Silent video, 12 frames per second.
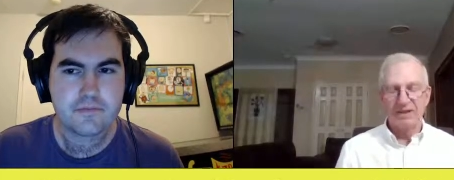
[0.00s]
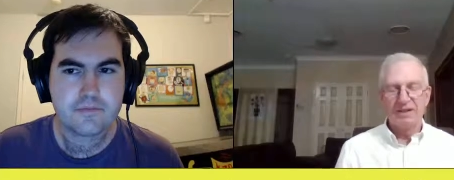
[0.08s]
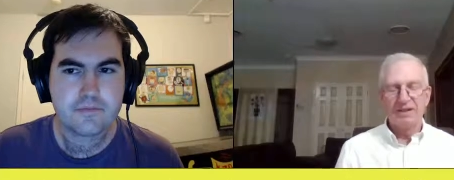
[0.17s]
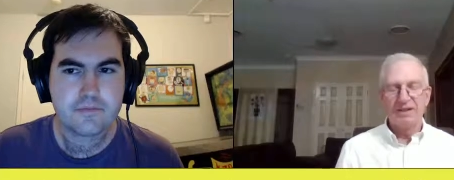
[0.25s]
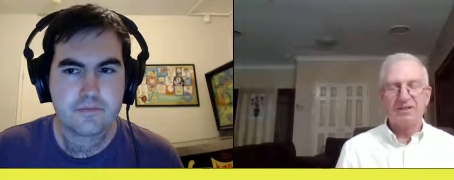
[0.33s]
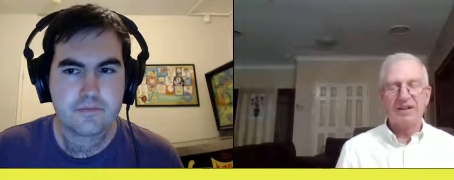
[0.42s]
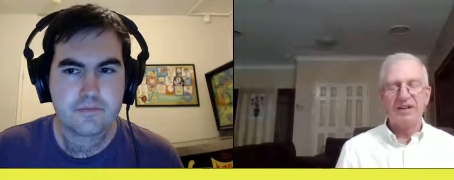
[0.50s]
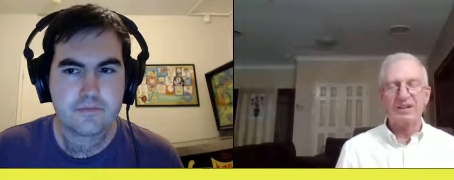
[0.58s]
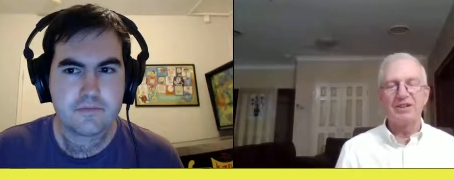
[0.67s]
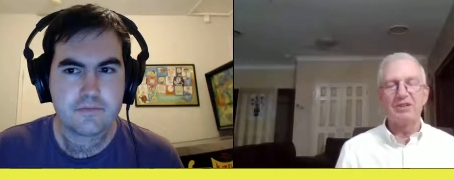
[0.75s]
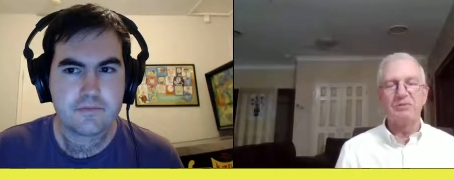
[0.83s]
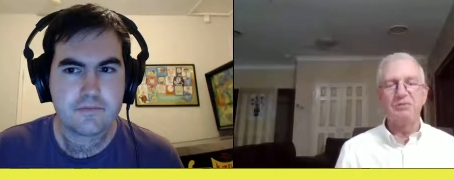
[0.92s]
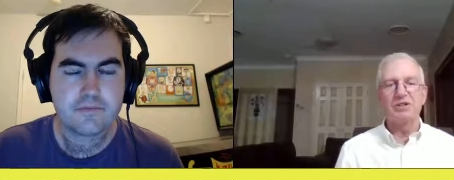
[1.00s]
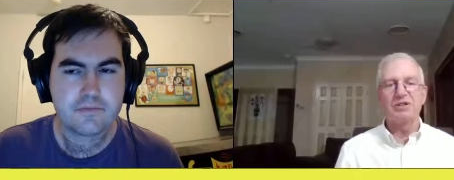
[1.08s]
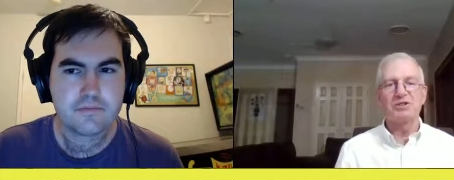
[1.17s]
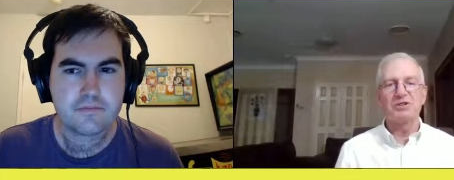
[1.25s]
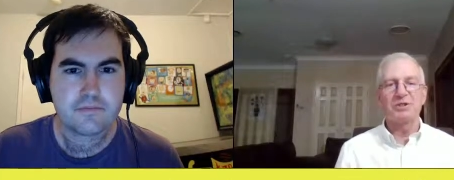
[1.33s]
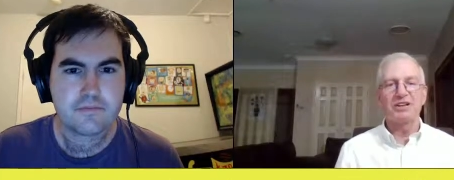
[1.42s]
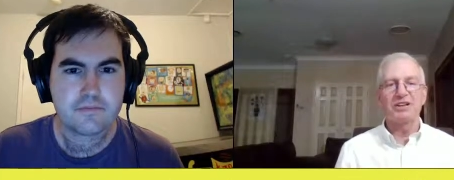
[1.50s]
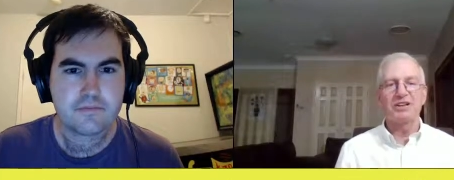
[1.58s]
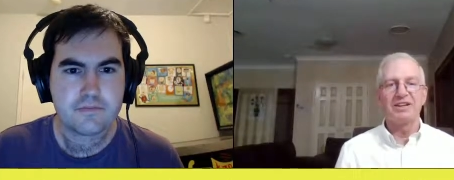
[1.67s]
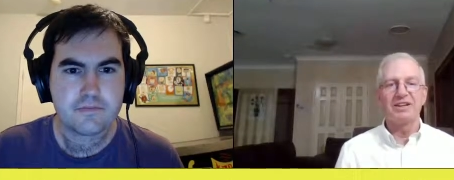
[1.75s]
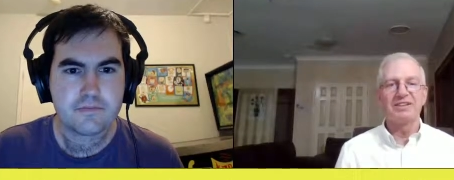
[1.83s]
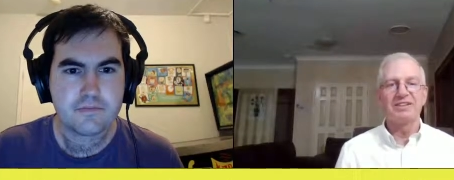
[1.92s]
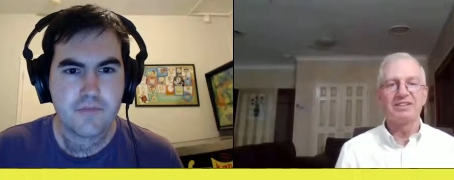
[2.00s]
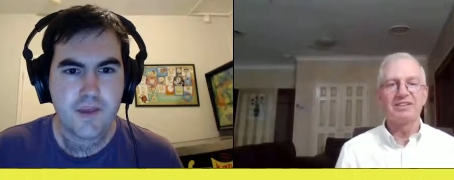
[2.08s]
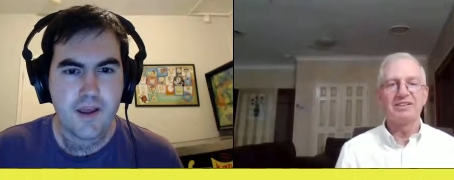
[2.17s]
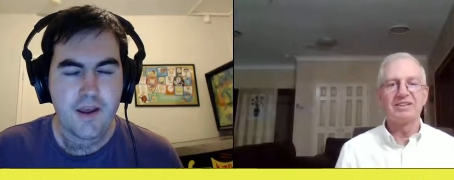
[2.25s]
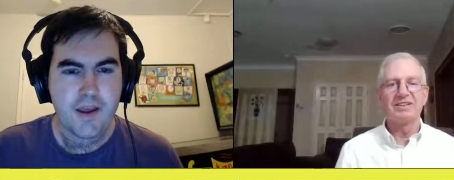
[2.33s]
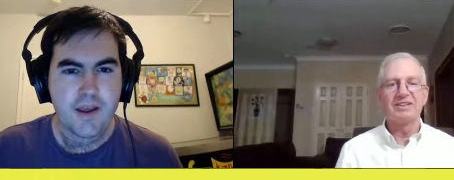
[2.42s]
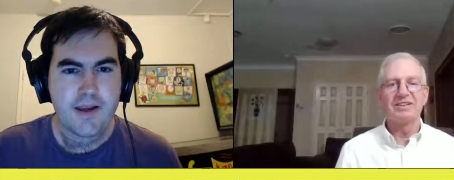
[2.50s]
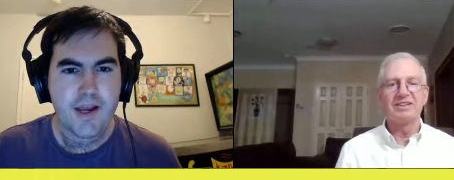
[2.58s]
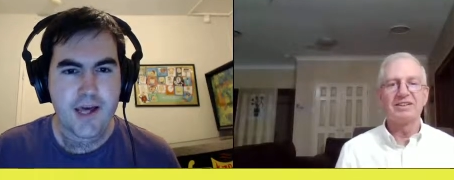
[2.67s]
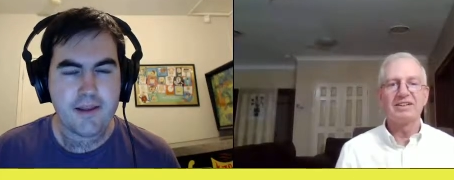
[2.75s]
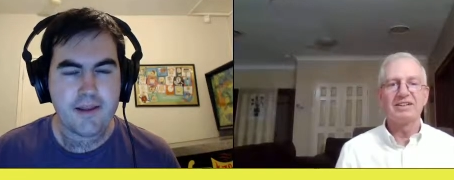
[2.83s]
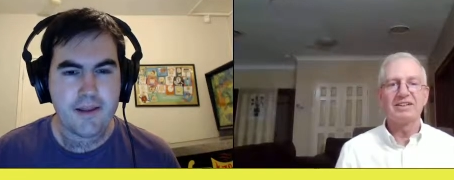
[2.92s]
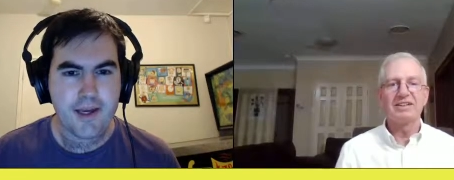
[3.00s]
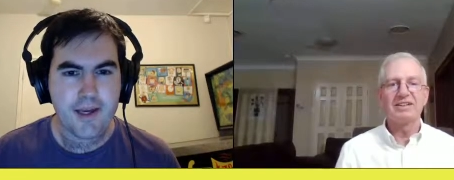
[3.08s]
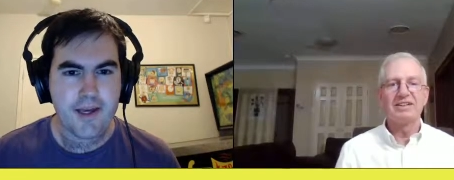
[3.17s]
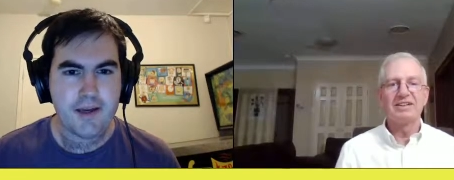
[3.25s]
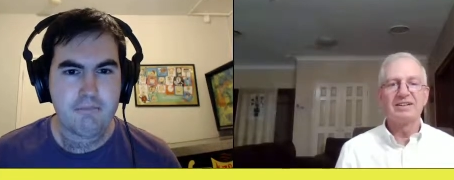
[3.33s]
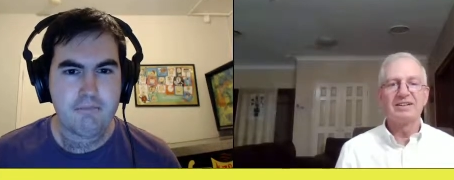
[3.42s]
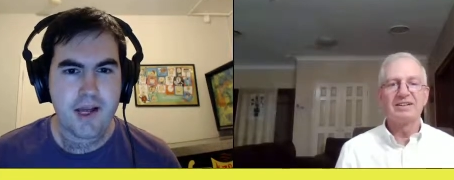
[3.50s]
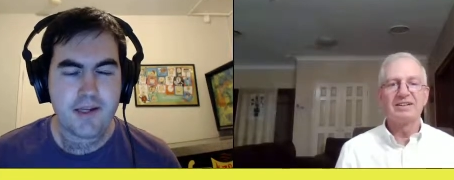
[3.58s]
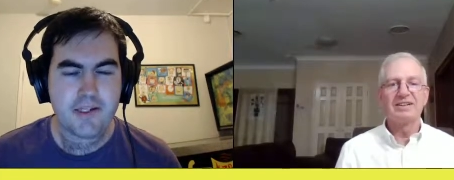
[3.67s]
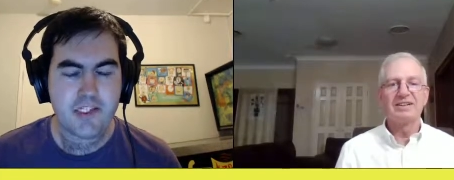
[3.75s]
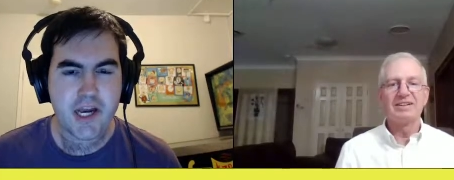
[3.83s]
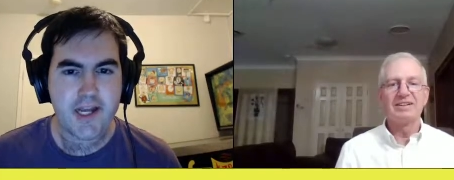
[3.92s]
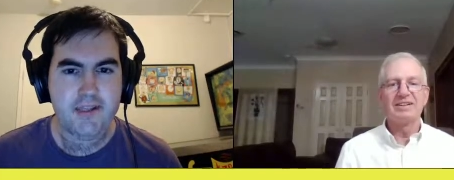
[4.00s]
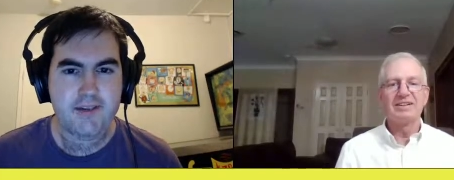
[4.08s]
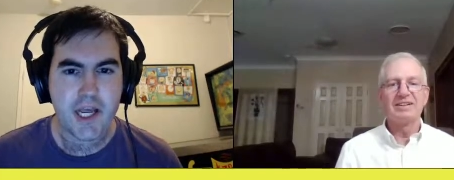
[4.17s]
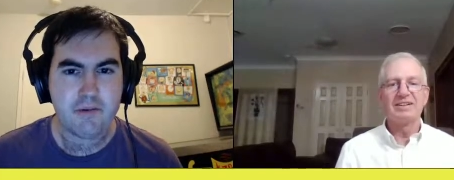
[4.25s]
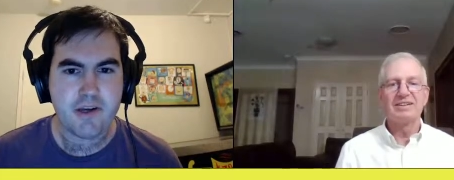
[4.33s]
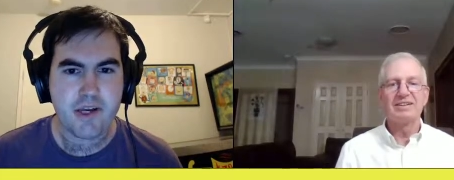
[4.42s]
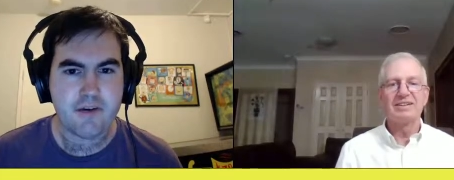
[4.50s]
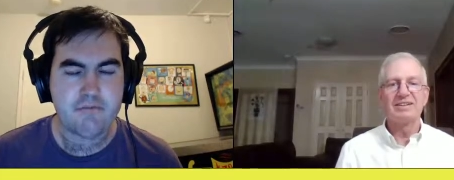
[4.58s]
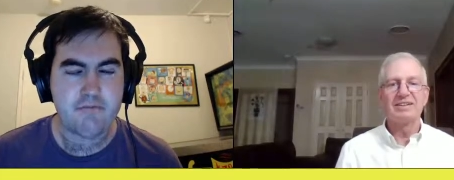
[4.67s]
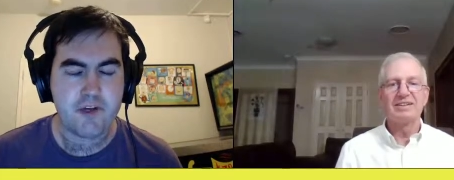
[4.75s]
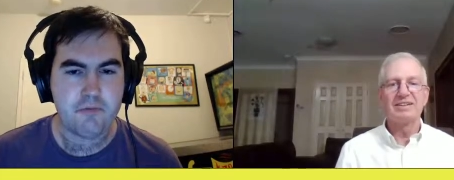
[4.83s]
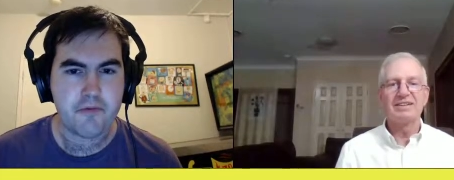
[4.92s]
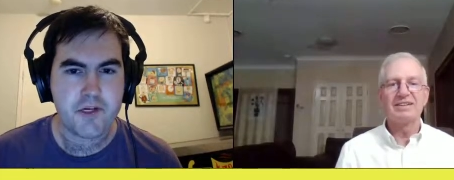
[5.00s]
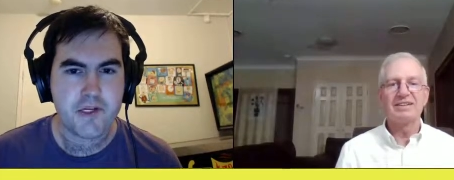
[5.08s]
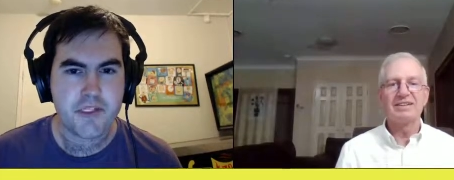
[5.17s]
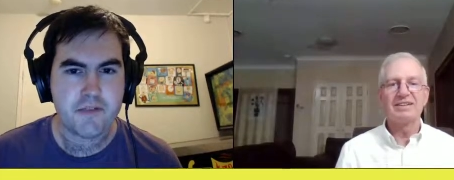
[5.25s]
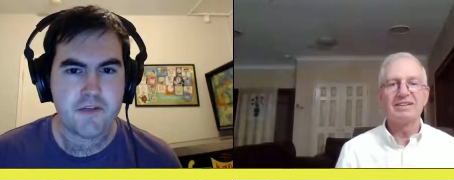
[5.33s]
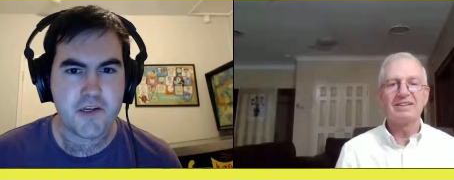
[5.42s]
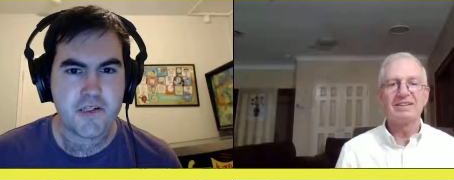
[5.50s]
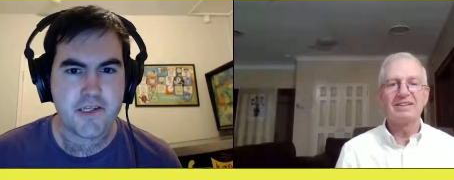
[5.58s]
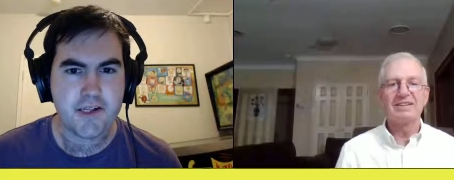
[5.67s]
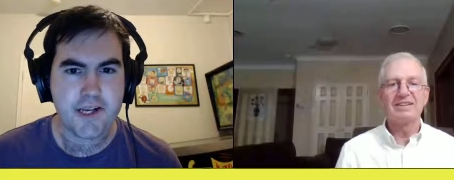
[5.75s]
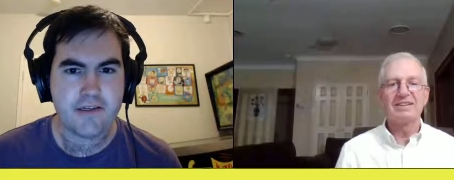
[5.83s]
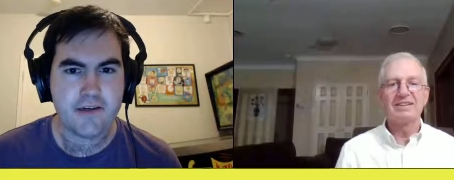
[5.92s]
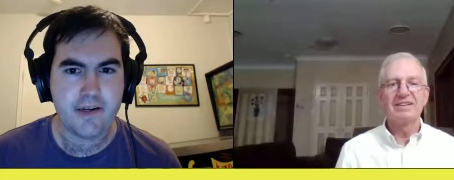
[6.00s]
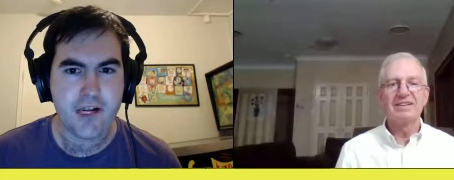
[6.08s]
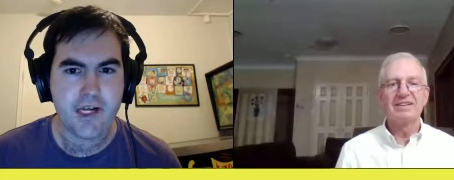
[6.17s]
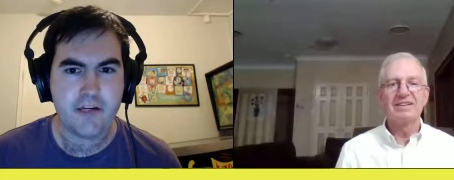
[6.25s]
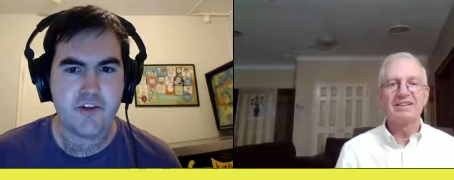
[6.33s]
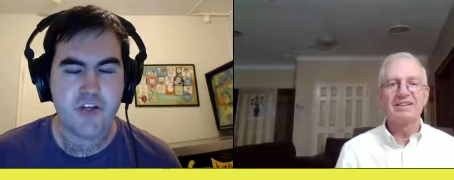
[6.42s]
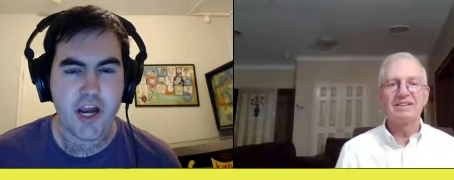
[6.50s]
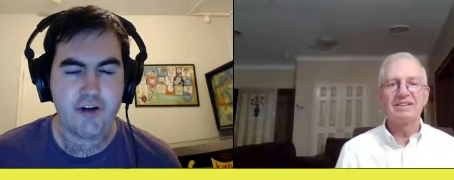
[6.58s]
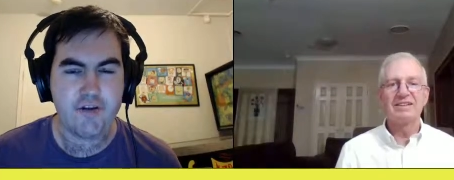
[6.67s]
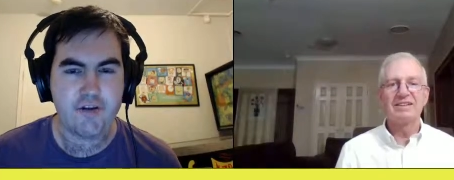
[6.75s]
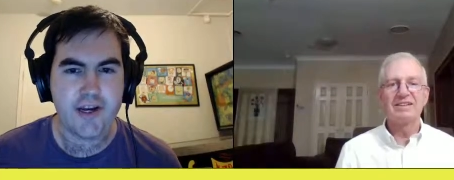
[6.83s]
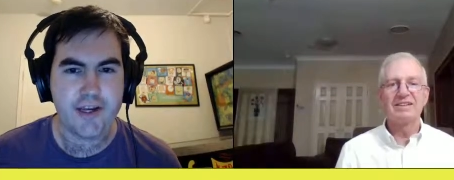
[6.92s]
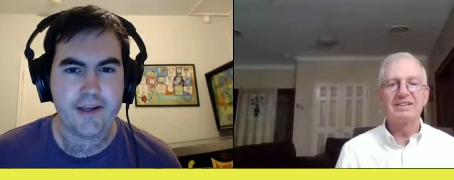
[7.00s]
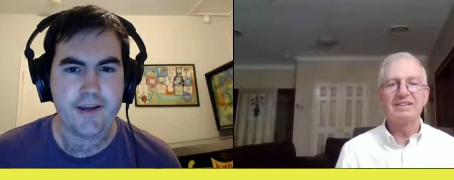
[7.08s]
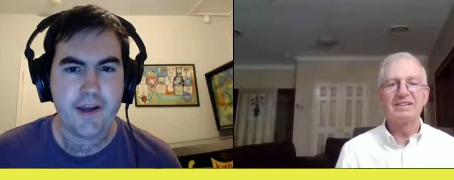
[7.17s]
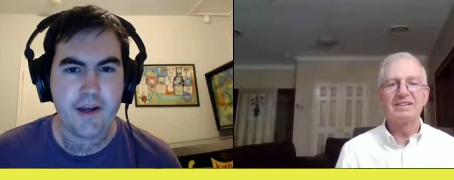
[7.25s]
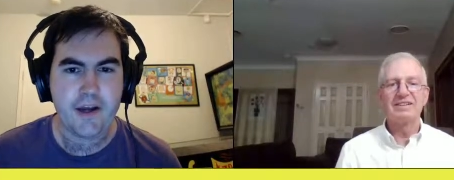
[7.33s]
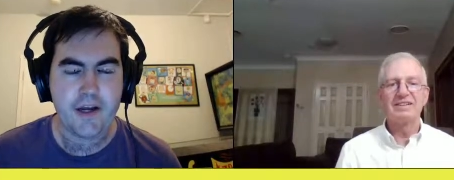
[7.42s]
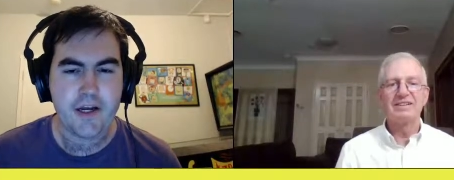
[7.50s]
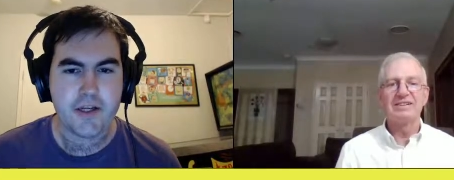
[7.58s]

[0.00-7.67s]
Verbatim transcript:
Speaker 1: Thank you. Pleasure to be here.
Speaker 2: Now, the Palaszczuk Labor government was first elected in January uh,